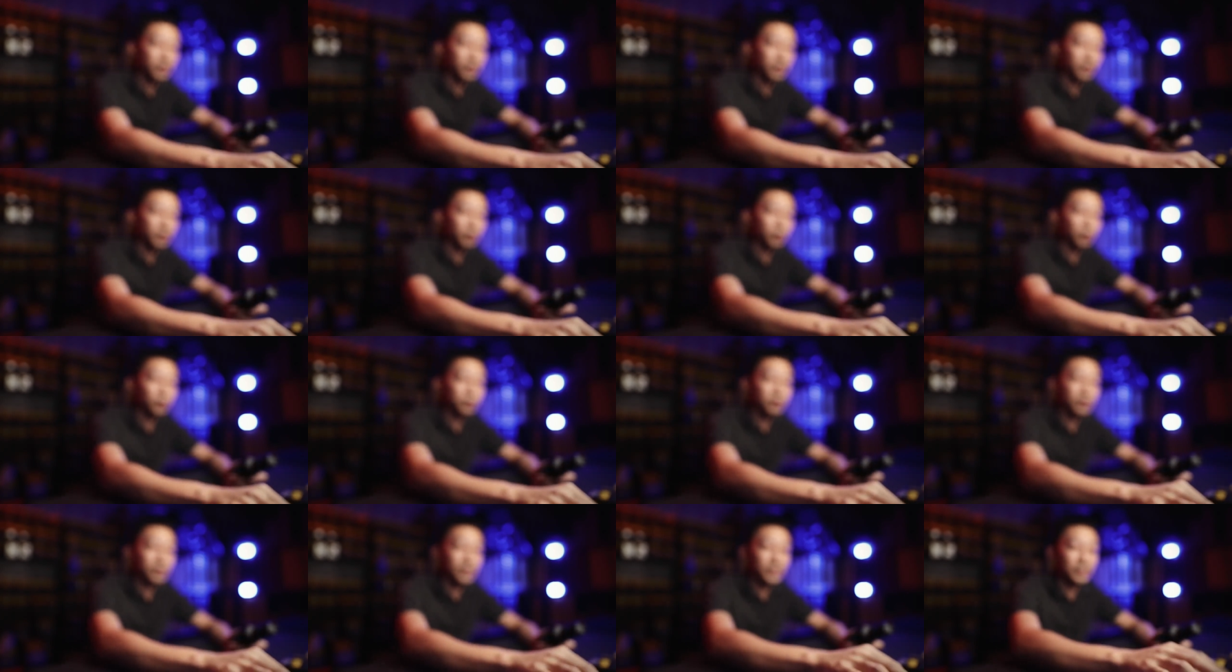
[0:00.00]
okay,
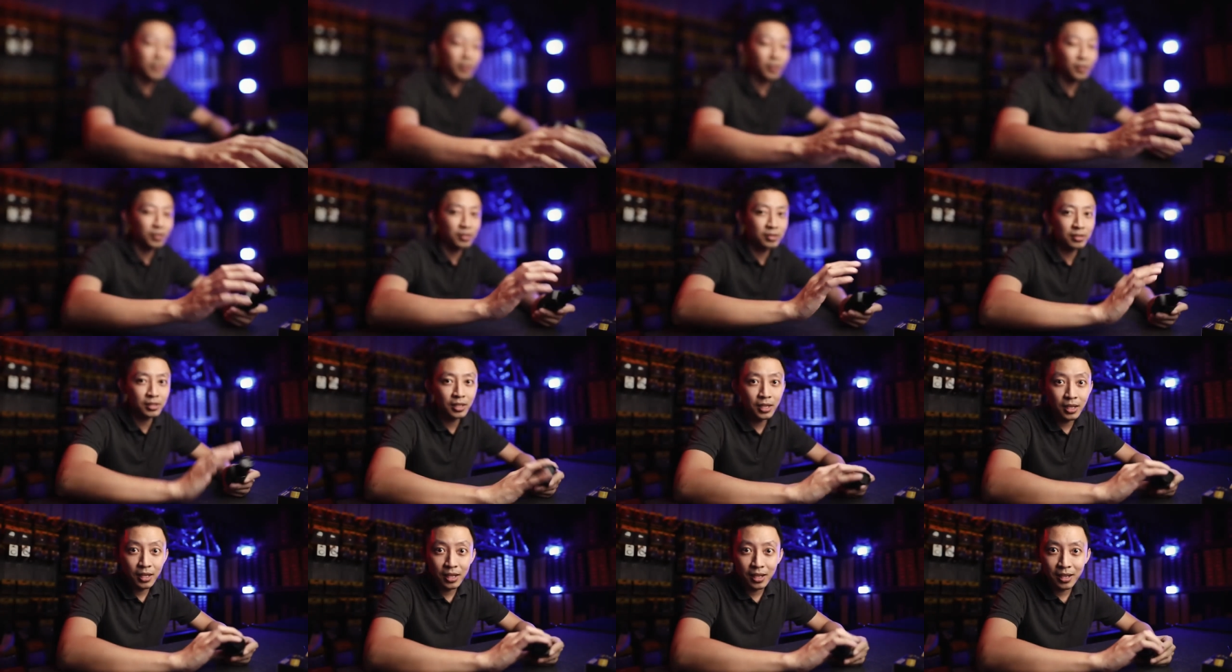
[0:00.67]
only
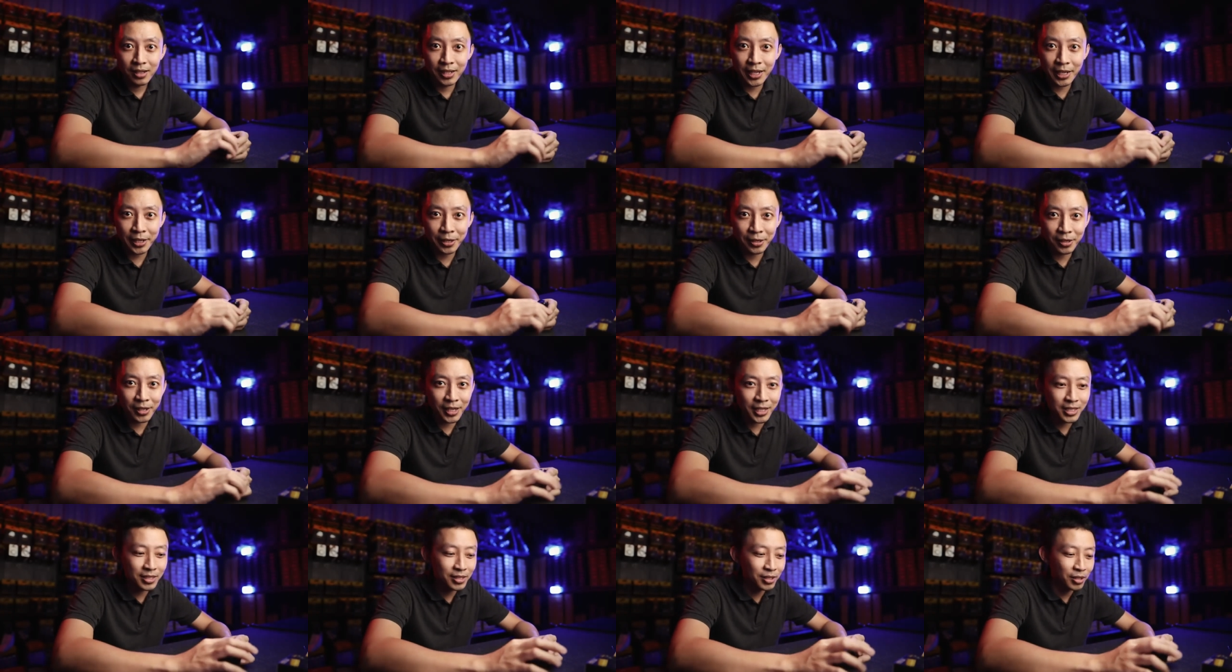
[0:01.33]
on
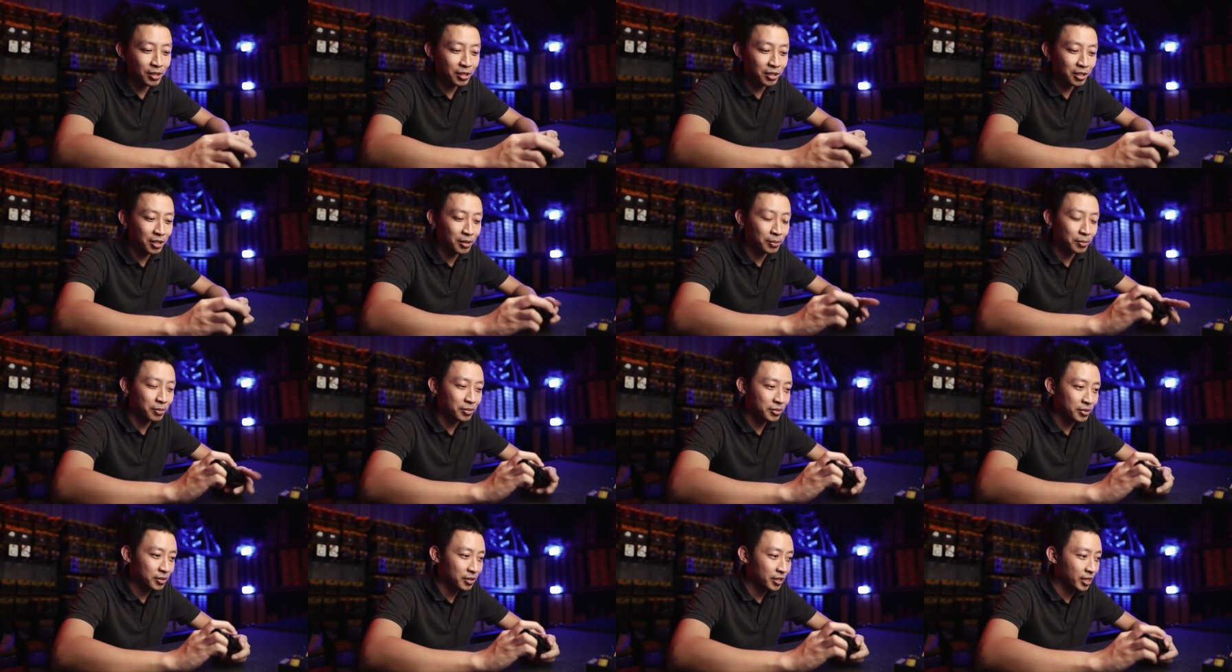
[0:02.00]

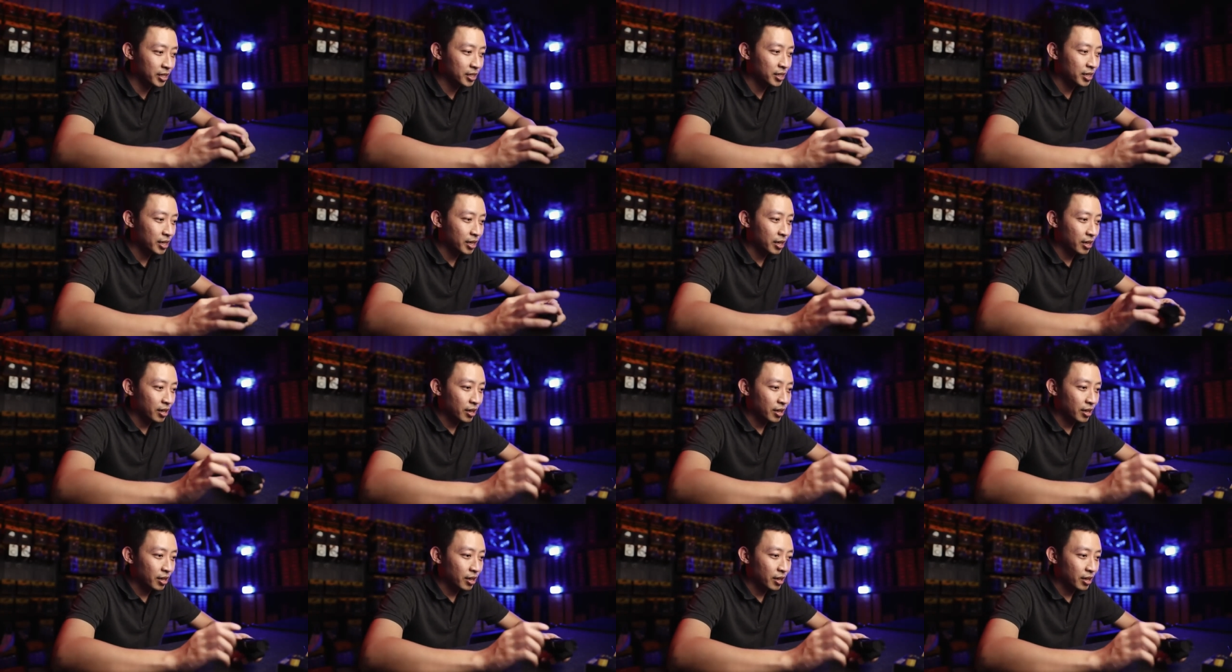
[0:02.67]
nitecorelights.com, okay.